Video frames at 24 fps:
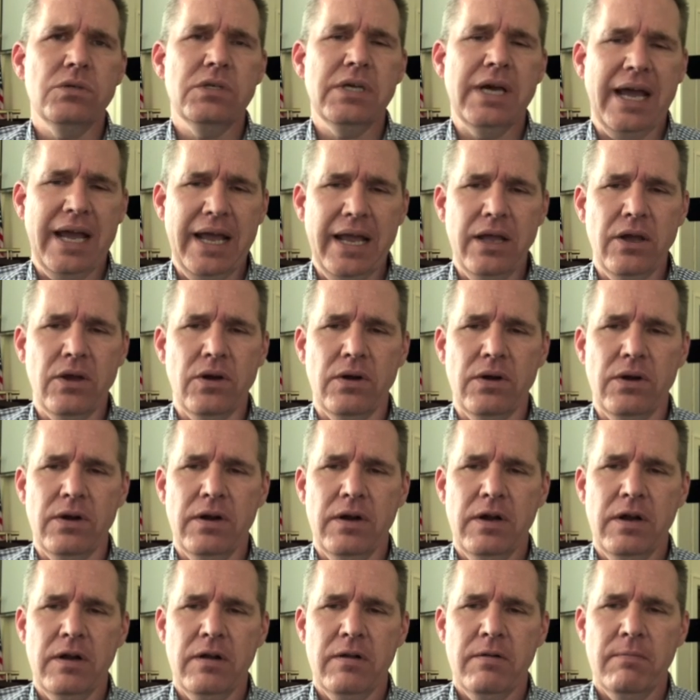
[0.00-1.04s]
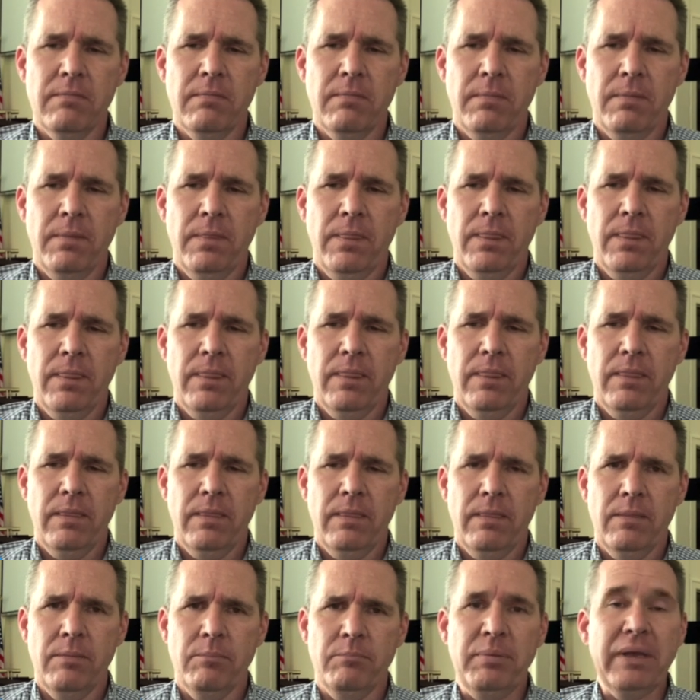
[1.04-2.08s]
to anger.
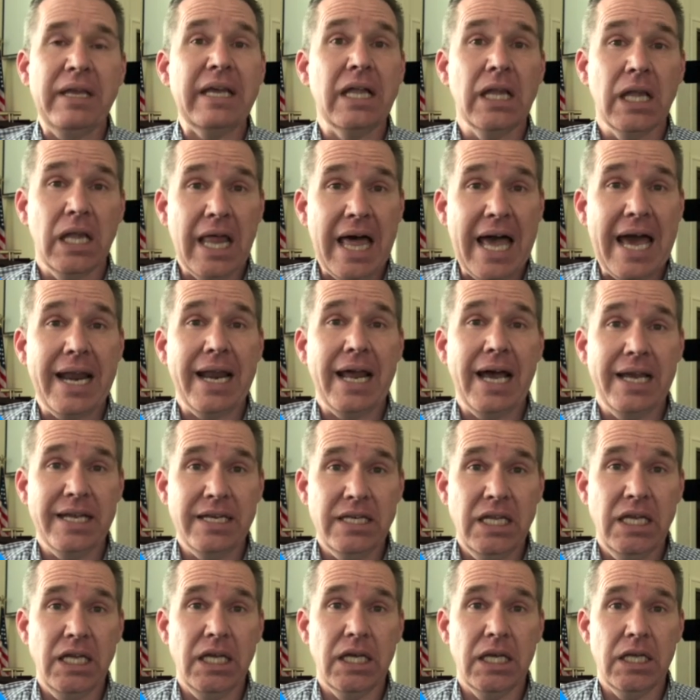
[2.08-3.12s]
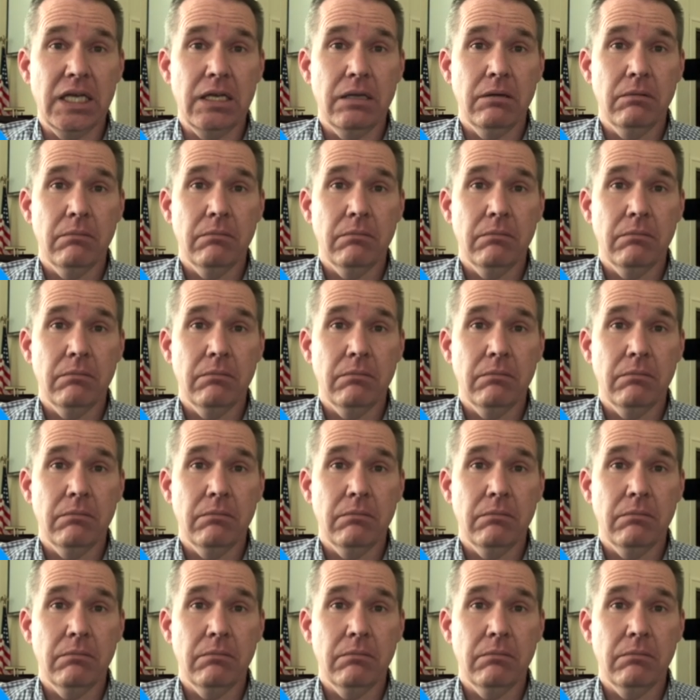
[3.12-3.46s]
Be glad I did.